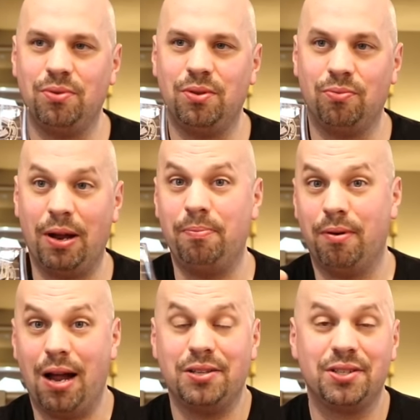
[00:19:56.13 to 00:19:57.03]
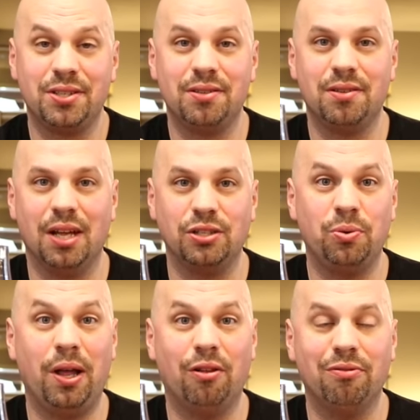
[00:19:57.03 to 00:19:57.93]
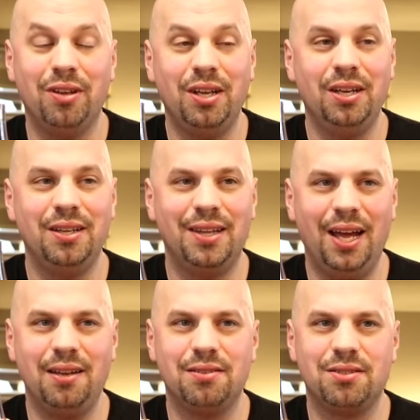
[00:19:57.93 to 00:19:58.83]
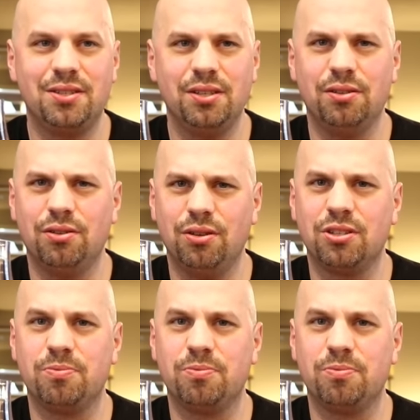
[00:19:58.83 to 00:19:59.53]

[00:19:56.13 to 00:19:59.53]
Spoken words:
Redbreast like 12, that still looks